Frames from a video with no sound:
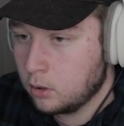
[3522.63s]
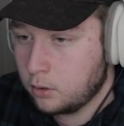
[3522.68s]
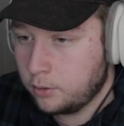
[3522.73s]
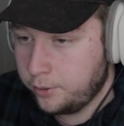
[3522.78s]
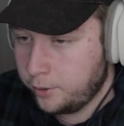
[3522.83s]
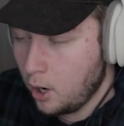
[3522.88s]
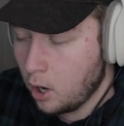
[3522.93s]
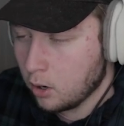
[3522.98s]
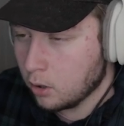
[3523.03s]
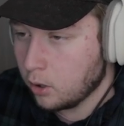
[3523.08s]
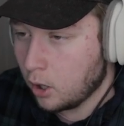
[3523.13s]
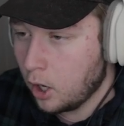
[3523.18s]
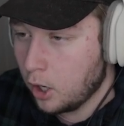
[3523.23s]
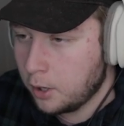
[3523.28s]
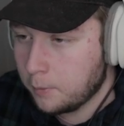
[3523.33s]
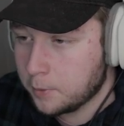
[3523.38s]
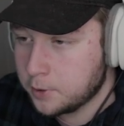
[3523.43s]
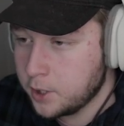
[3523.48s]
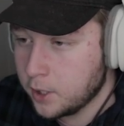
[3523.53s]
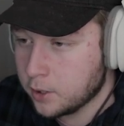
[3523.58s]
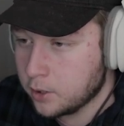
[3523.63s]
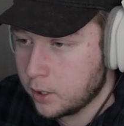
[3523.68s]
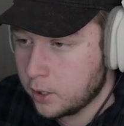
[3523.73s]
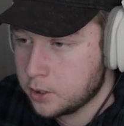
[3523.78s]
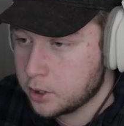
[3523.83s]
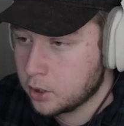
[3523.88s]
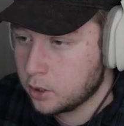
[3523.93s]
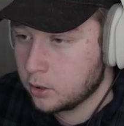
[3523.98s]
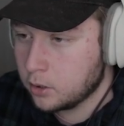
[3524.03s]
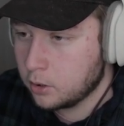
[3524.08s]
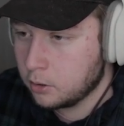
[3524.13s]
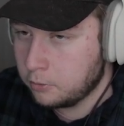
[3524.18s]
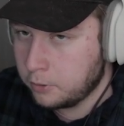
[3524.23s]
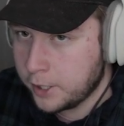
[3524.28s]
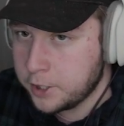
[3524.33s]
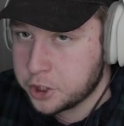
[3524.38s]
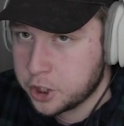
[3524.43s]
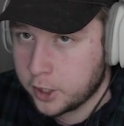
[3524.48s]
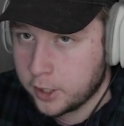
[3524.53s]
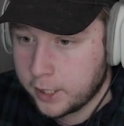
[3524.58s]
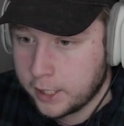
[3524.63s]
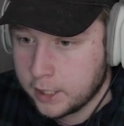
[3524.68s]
No, 100%. Ninja is...